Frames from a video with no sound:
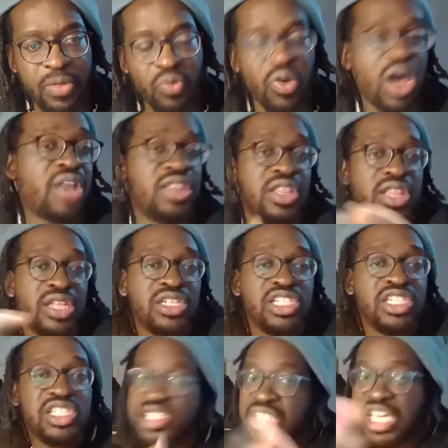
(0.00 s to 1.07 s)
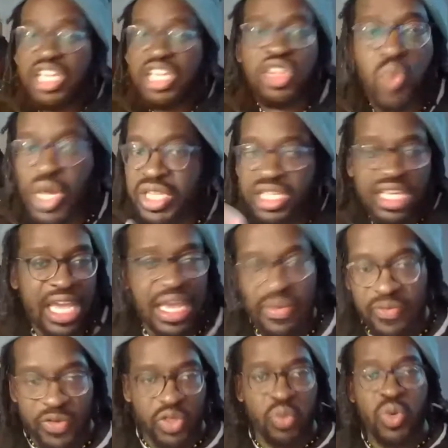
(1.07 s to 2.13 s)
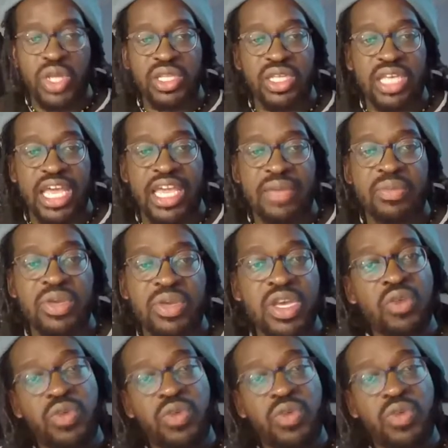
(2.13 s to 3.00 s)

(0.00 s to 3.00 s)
Rather than just see the one game for the one game,